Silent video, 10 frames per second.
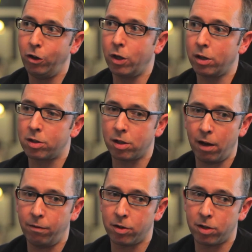You can
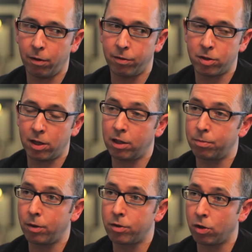save yourself
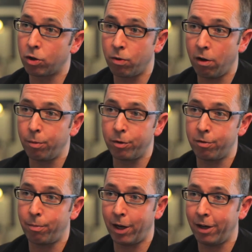6 months or 12
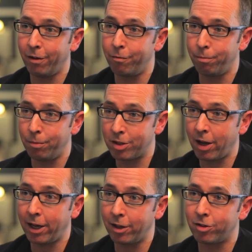months of
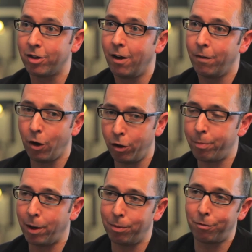mistakes that
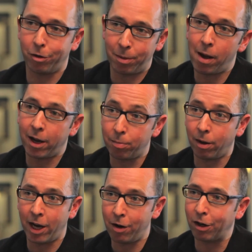other people have already made
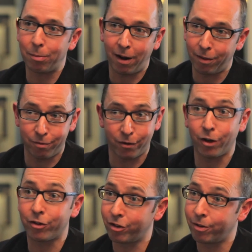by hearing about them
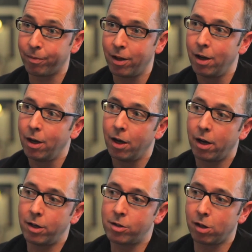first.
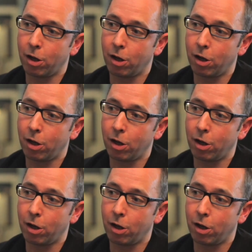And